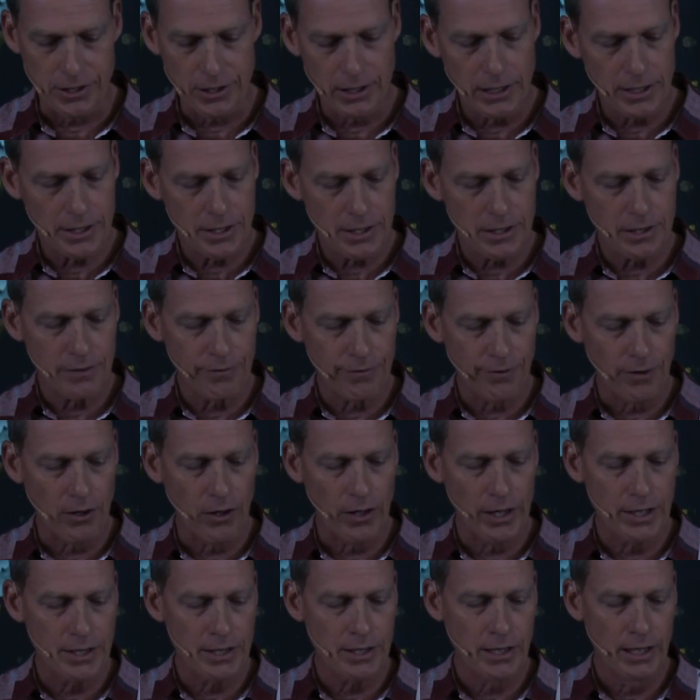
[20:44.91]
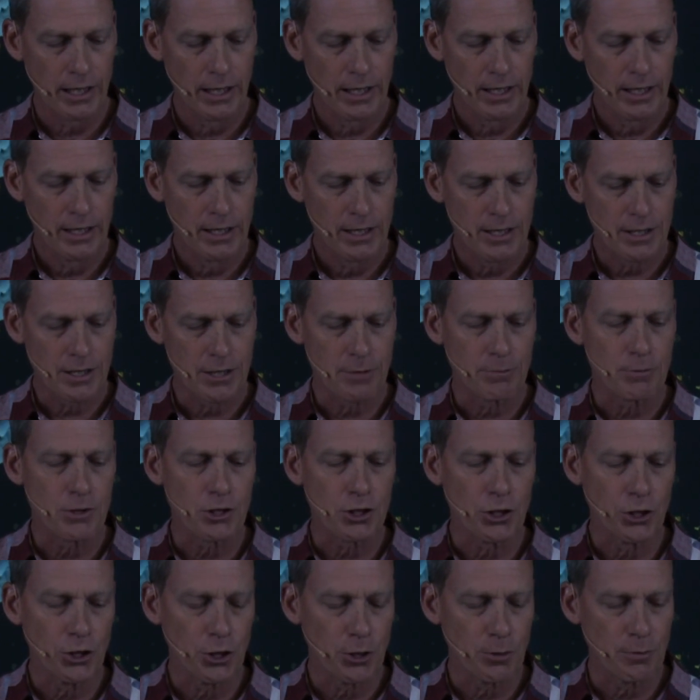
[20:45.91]
So let's define some
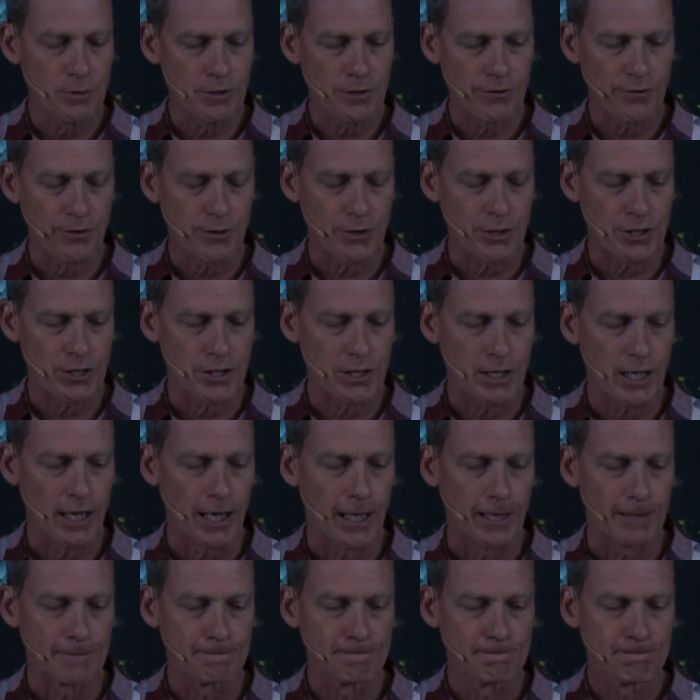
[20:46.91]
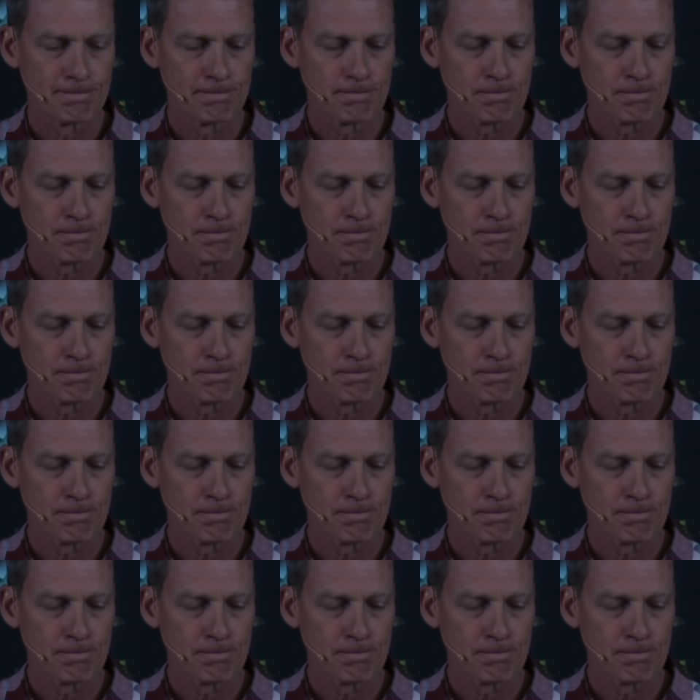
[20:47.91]
terms for a start.